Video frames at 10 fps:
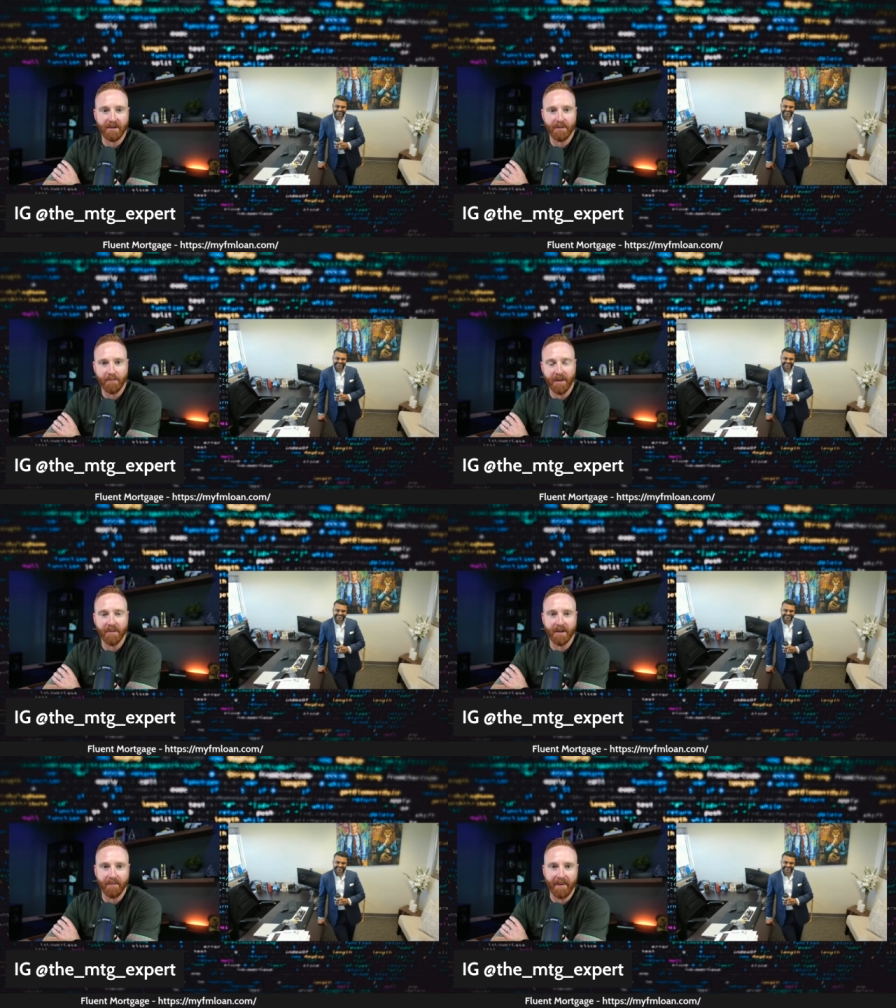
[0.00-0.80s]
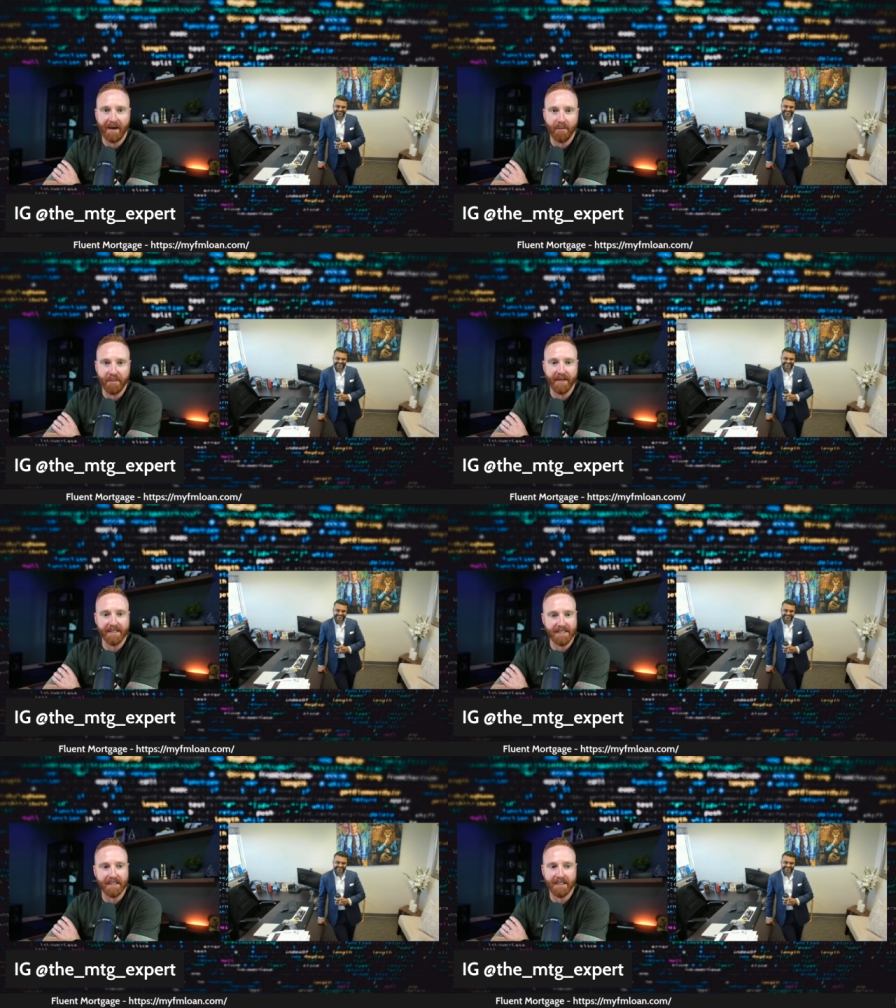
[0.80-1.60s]
know the public about things
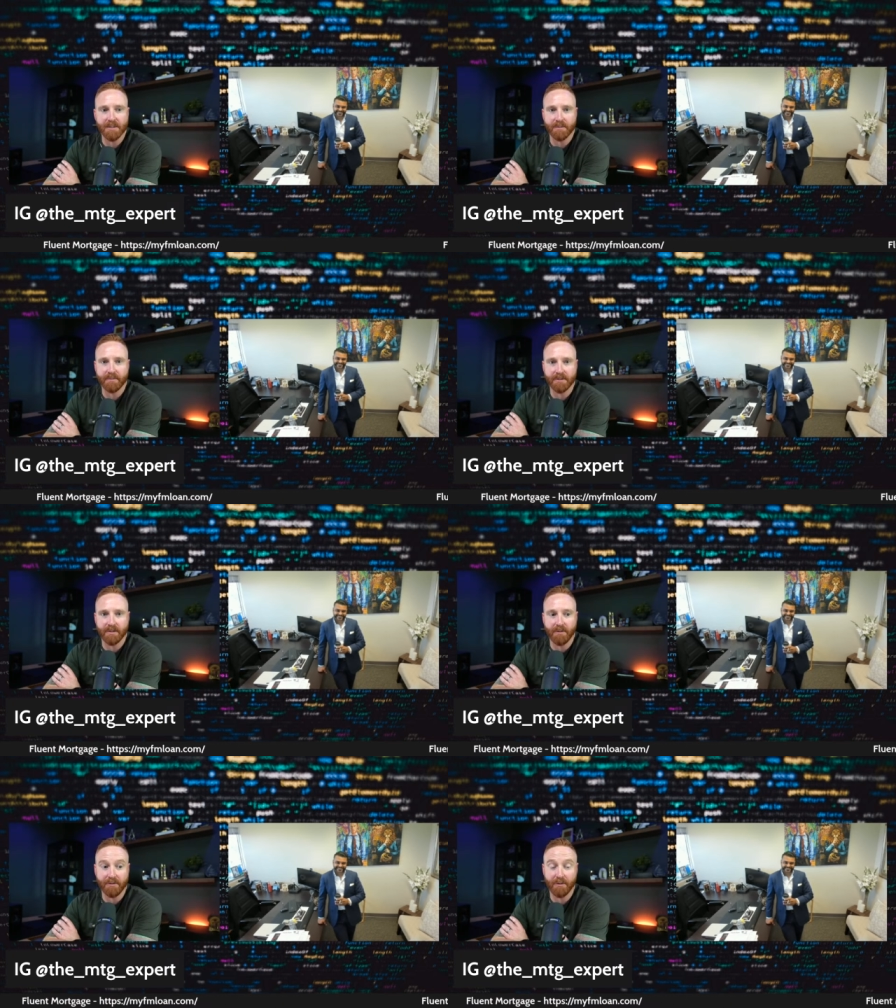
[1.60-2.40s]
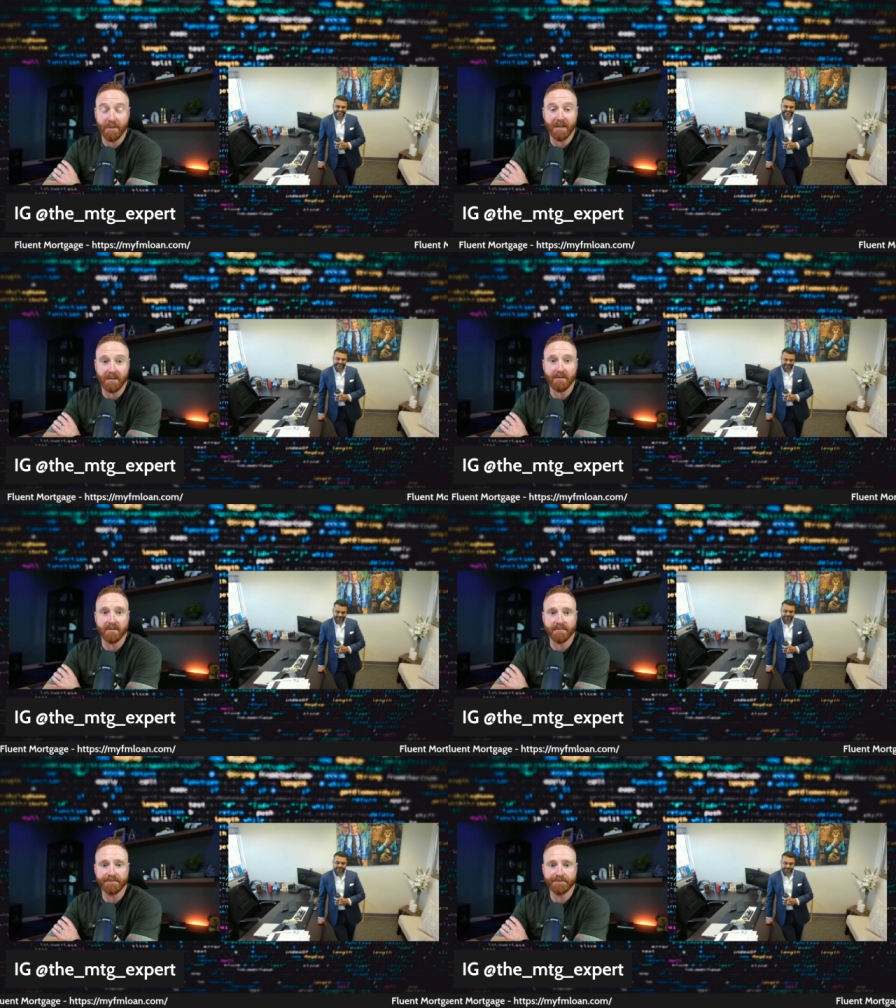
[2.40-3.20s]
like this. So so thank you.